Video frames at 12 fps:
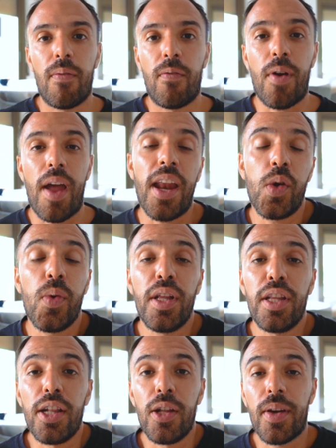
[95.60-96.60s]
for
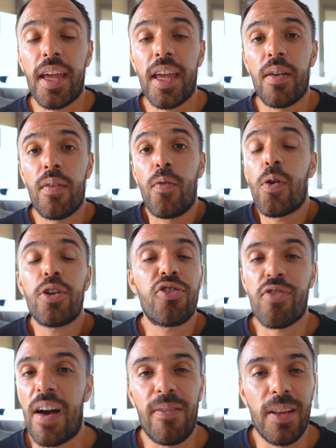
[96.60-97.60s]
anyone looking for
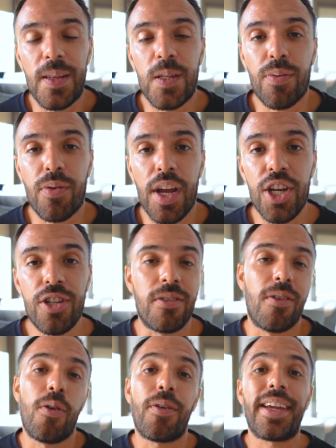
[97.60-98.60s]
travel
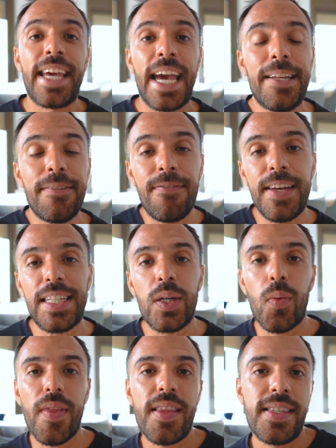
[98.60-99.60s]
inspiration, or Get Fit
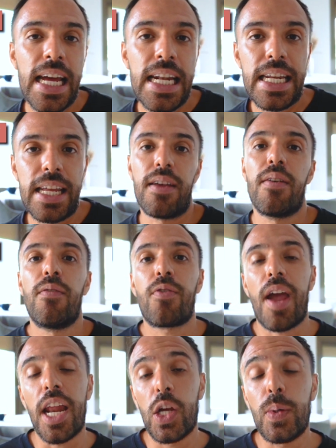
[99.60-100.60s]
with Sandy,
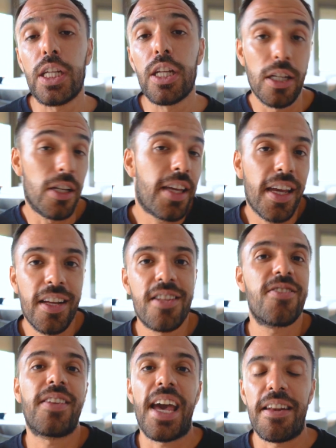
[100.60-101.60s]
for anyone looking
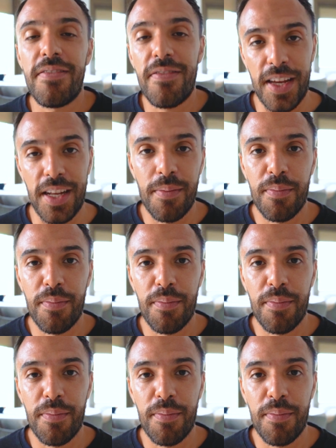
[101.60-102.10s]
to get fit.